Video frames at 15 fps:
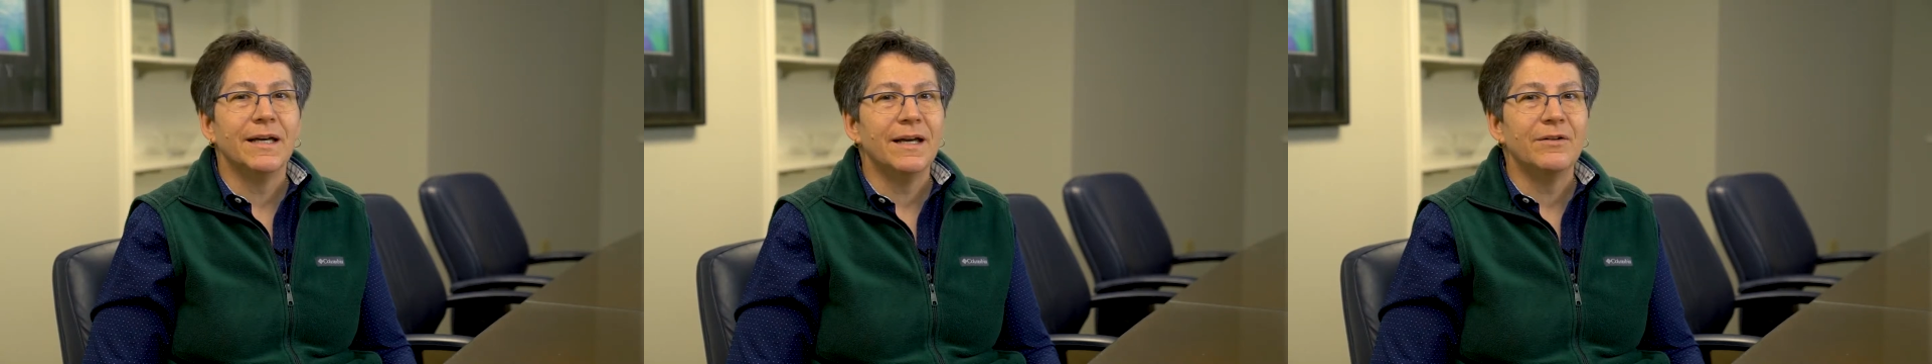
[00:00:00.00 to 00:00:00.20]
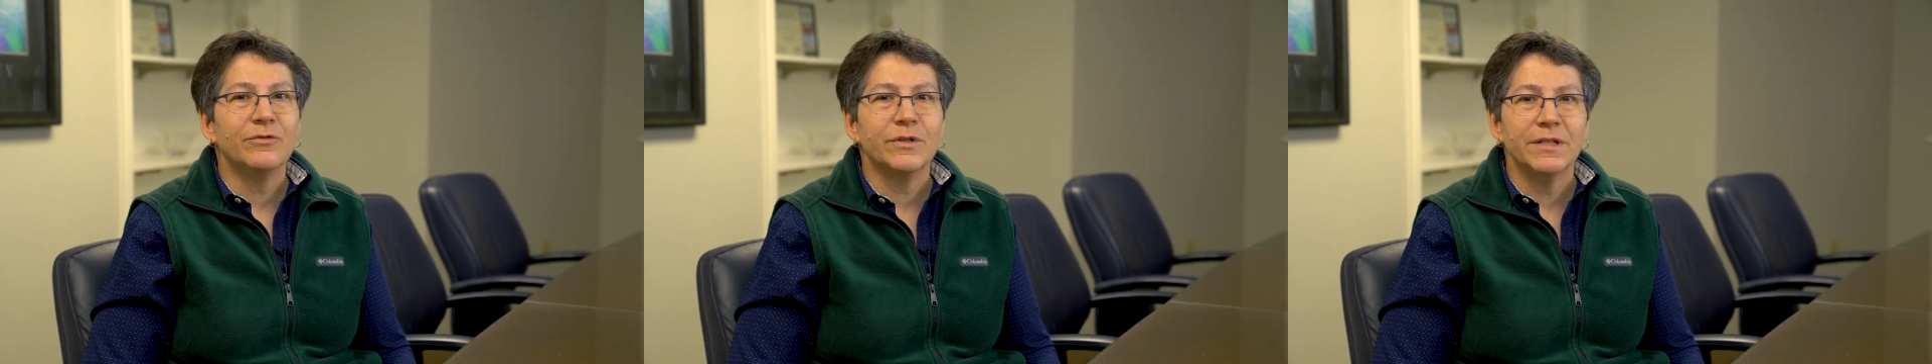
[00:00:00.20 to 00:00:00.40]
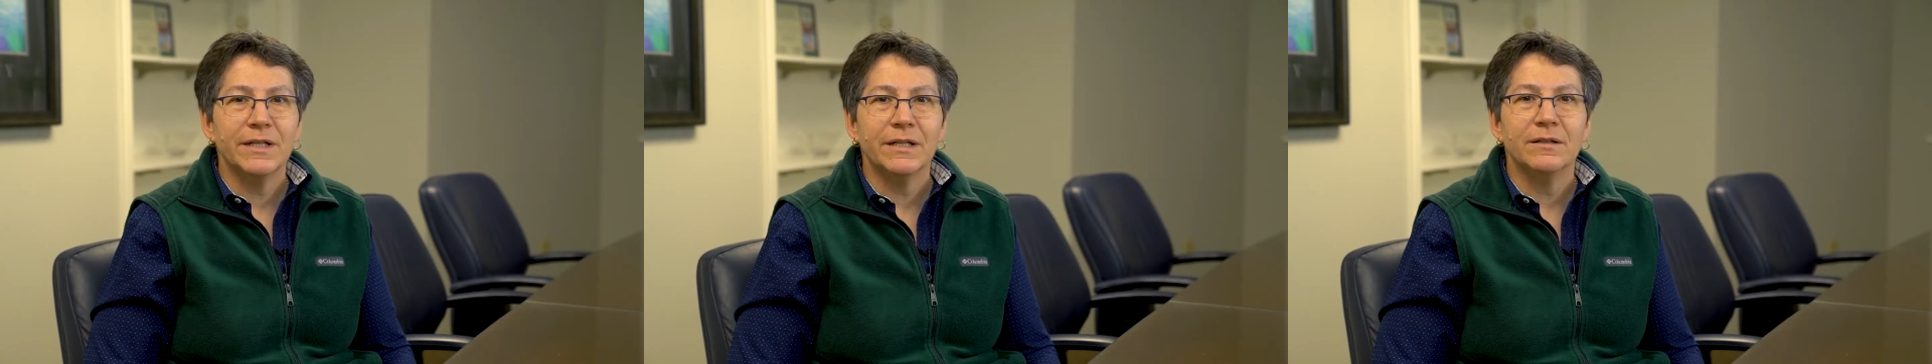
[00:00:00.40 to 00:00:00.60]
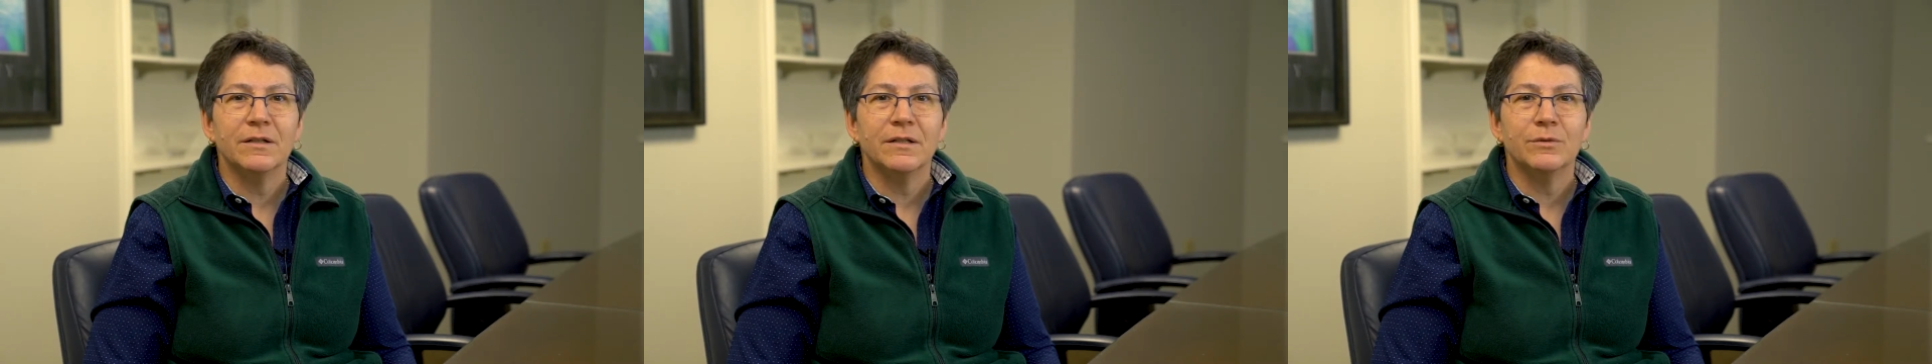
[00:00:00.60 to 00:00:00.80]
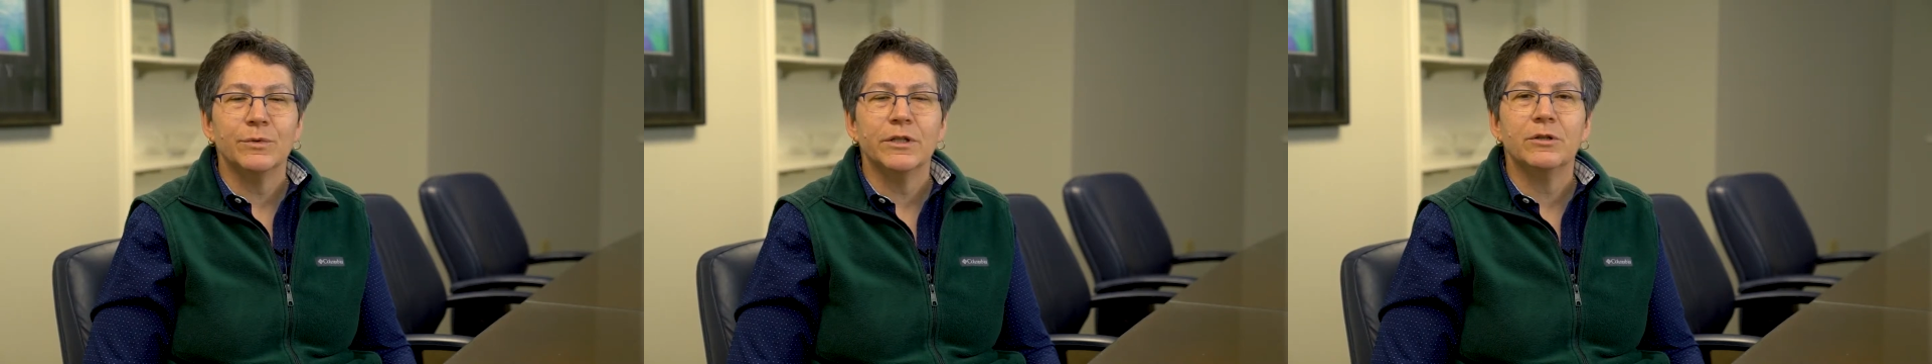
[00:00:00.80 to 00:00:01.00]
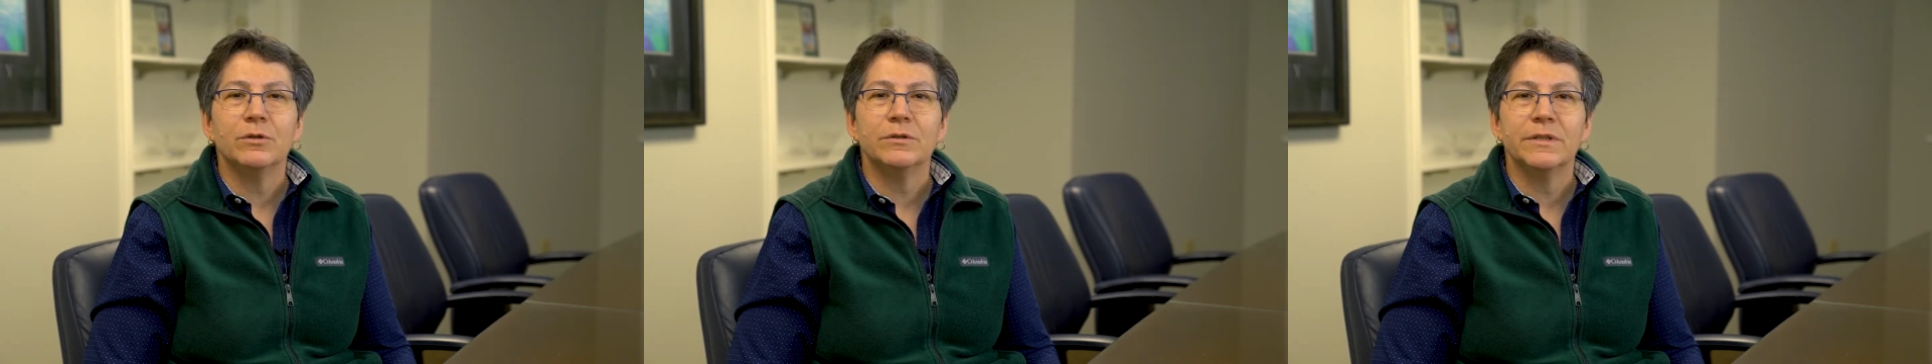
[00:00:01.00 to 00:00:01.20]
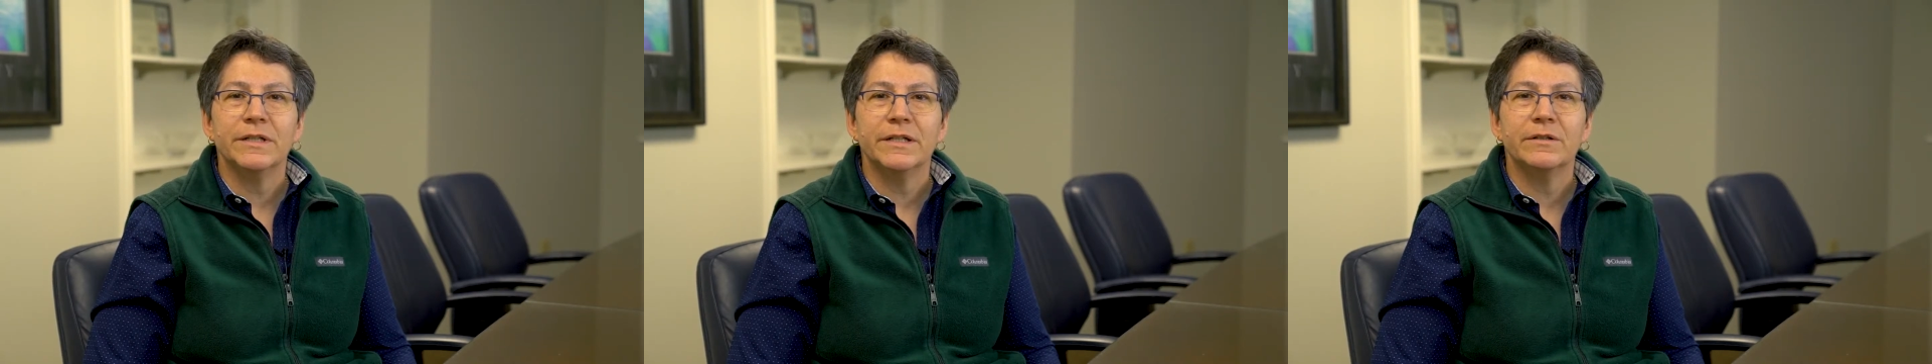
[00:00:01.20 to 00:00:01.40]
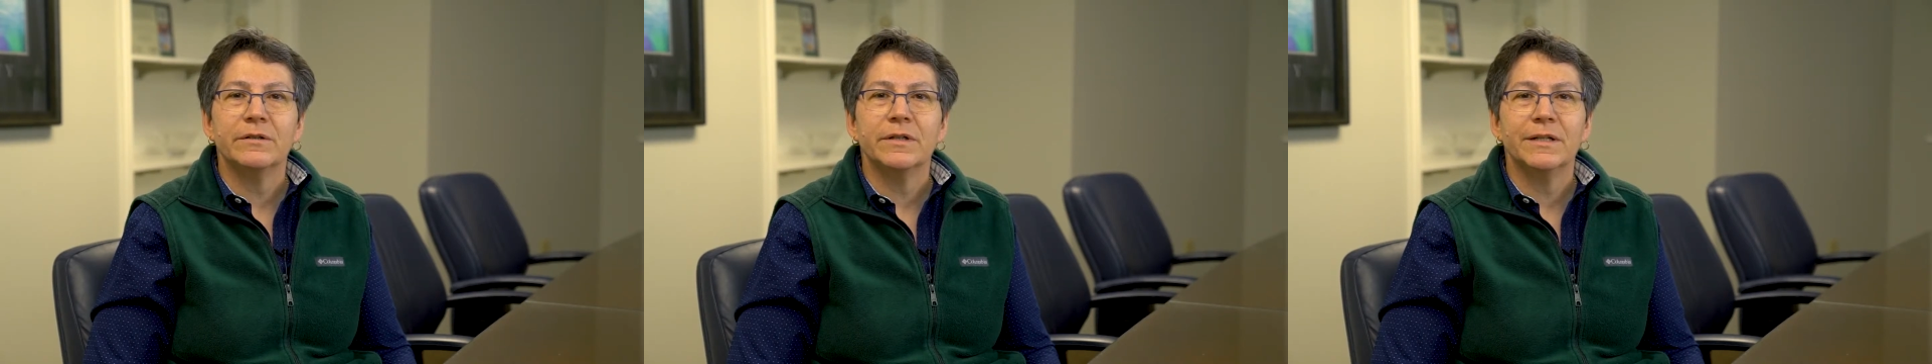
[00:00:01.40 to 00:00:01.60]
every deadline we hold
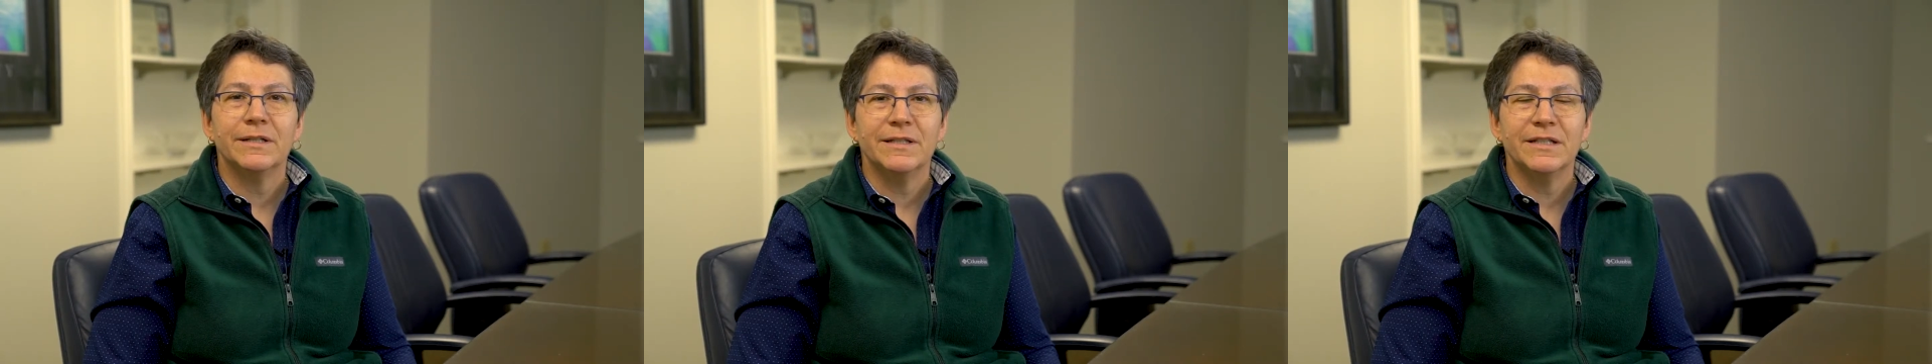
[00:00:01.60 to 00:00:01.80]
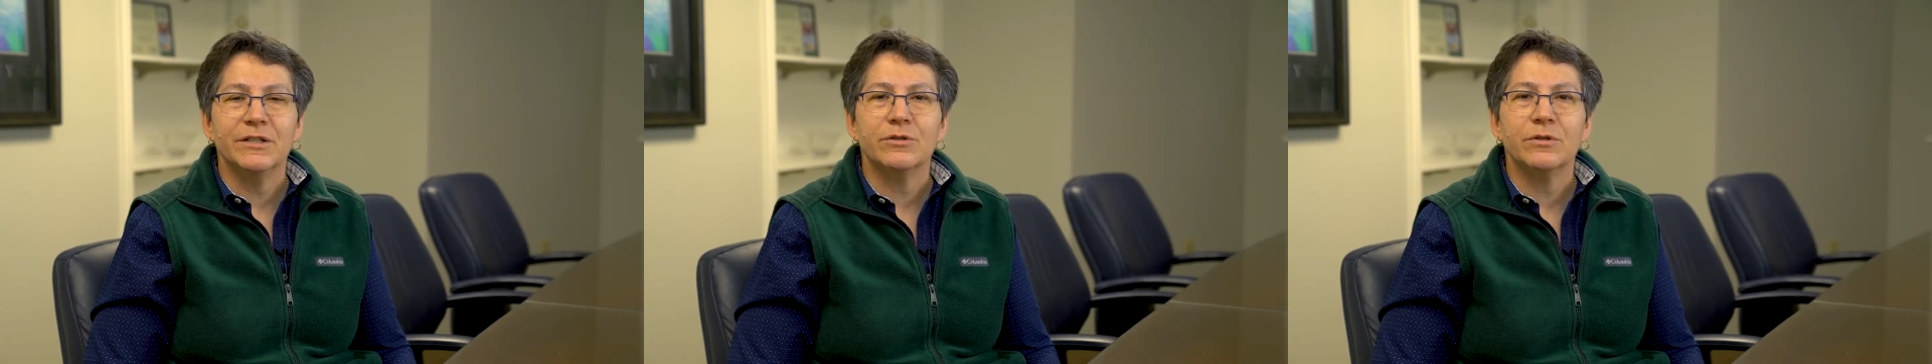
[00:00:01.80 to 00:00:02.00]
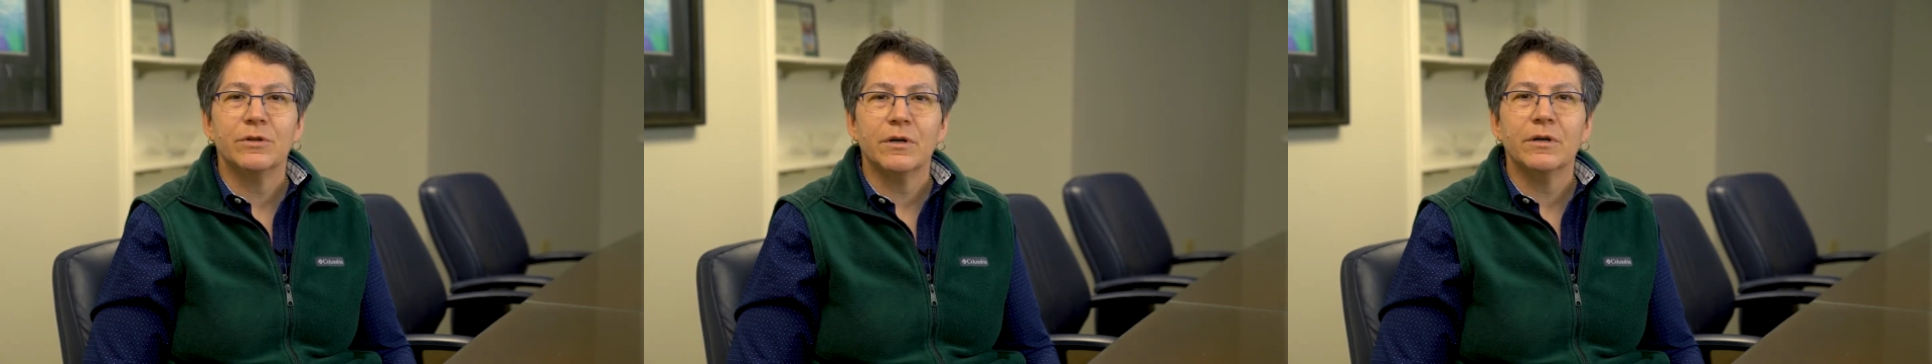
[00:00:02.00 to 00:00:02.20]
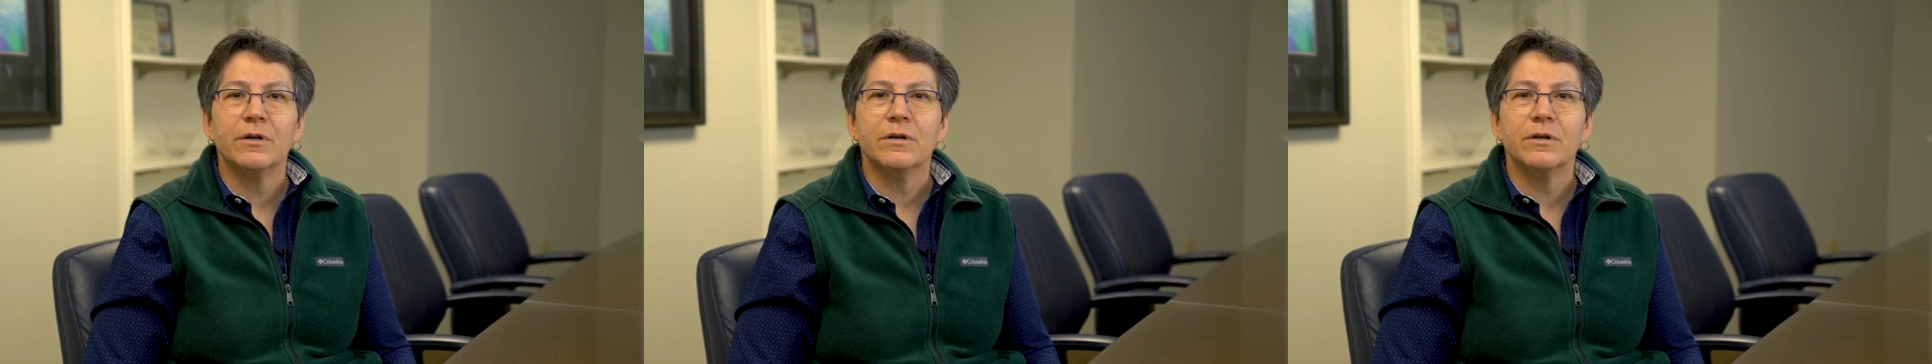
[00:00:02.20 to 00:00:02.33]
near and dear to our